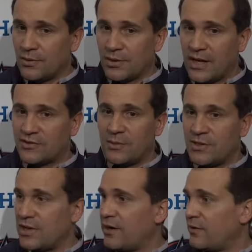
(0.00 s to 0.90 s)
guys are going to
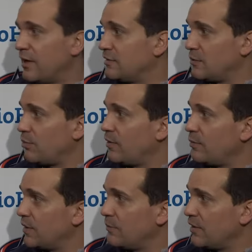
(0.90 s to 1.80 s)
be tired, the guys that play the
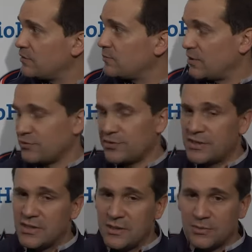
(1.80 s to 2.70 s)
big minutes,
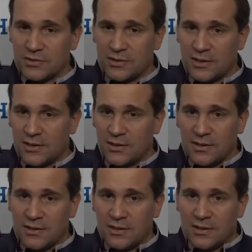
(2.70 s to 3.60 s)
specialty teams.
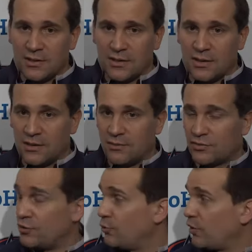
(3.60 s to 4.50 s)

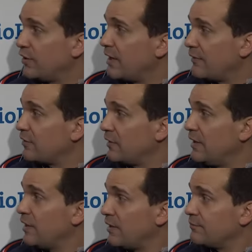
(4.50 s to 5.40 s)
So you're really going to have to
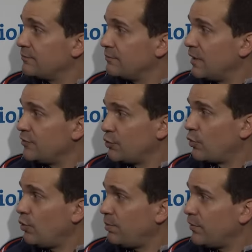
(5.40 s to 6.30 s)
lean on your
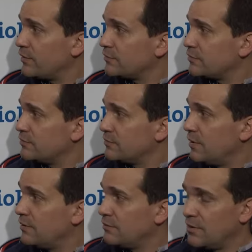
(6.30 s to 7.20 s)
role players
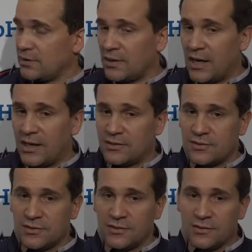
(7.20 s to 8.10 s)
and
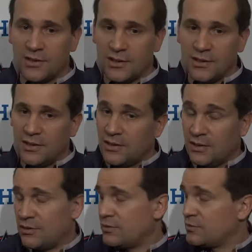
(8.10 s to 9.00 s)
guys to
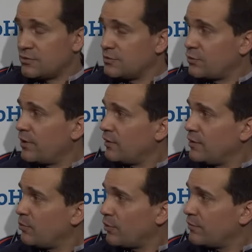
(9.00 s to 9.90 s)
it's
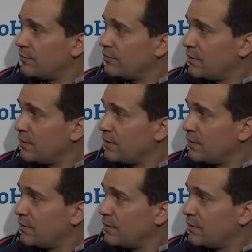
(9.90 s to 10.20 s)
critically important.